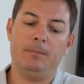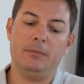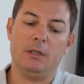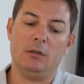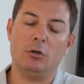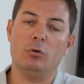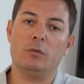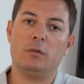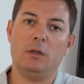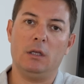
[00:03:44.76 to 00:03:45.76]
that
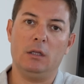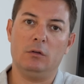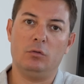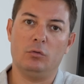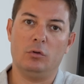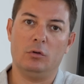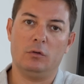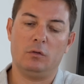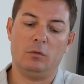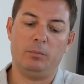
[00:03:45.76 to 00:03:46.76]
goes into the
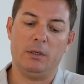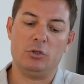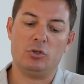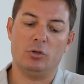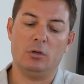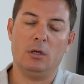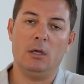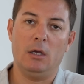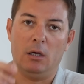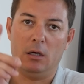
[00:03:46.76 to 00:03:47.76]
suspension
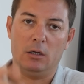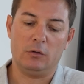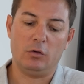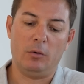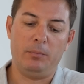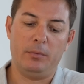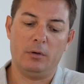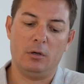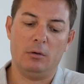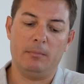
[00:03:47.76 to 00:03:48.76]
top
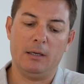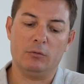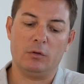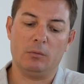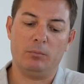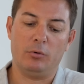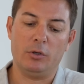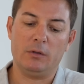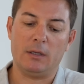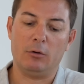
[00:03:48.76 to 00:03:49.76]
mounting
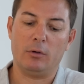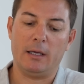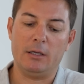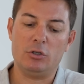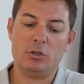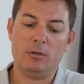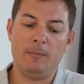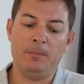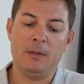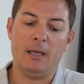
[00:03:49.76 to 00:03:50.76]
point allocation,
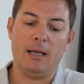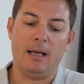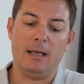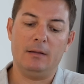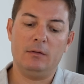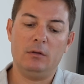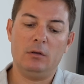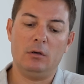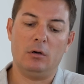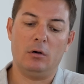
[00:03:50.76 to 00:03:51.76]

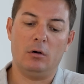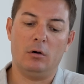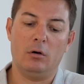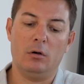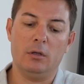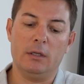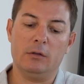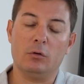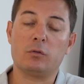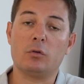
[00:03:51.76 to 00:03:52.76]
and
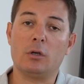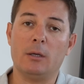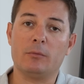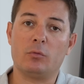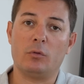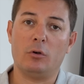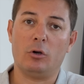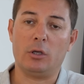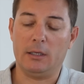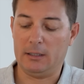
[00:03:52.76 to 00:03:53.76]
it also comes with
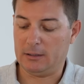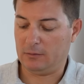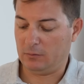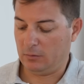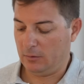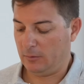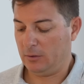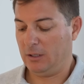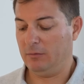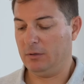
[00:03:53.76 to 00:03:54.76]
locking nuts.
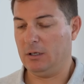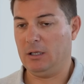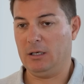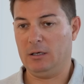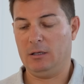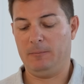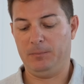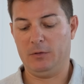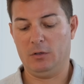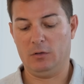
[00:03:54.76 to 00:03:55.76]
Even in
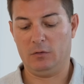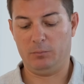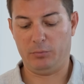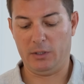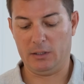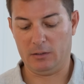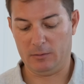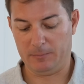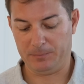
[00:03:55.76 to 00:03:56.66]
the spring